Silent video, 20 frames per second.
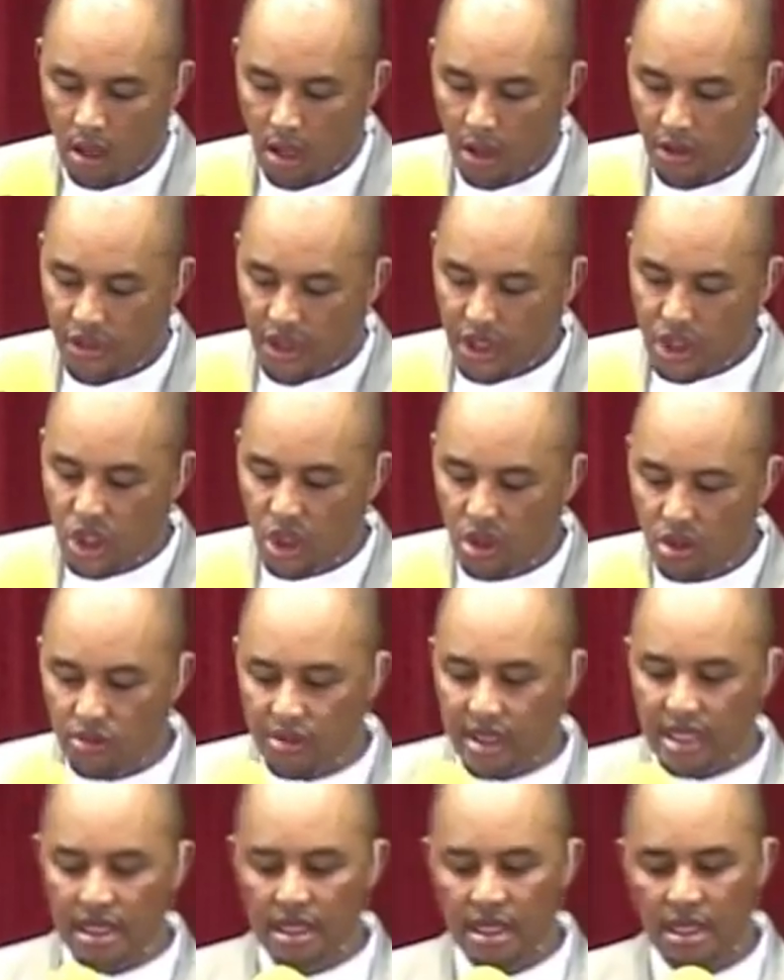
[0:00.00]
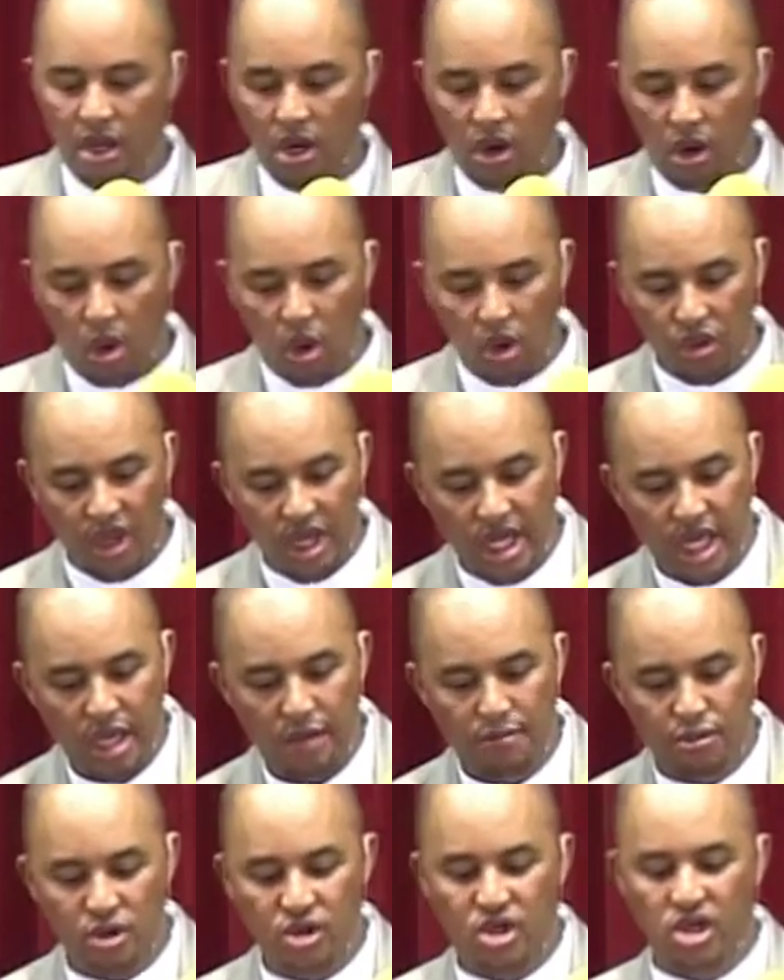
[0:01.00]
The children, or the
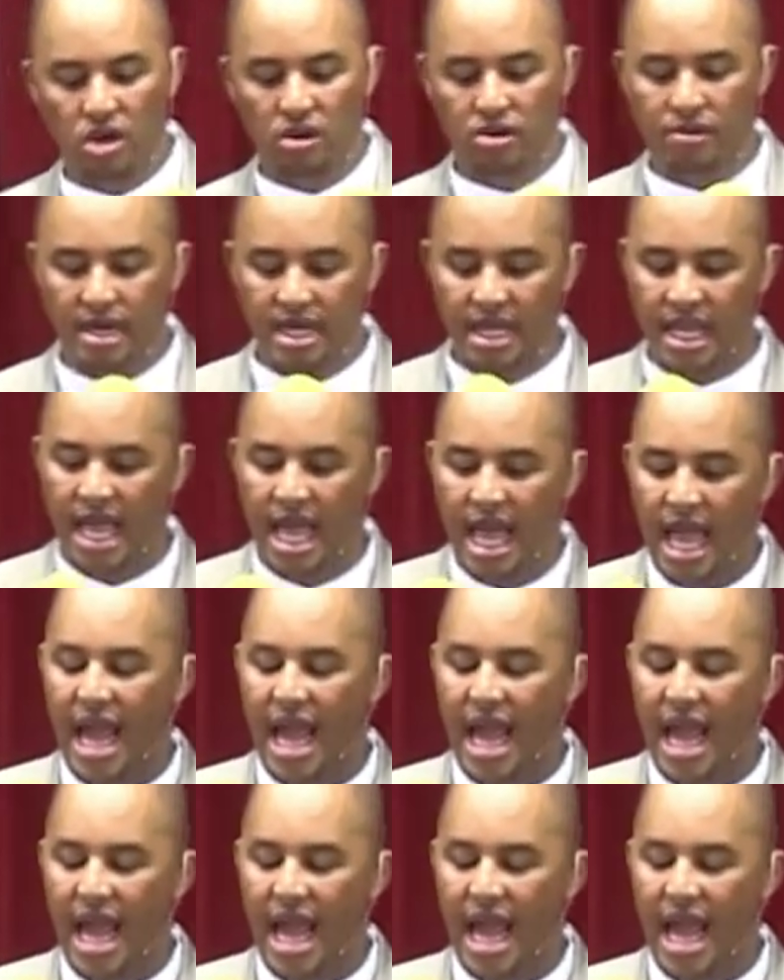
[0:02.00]
Hebrew children,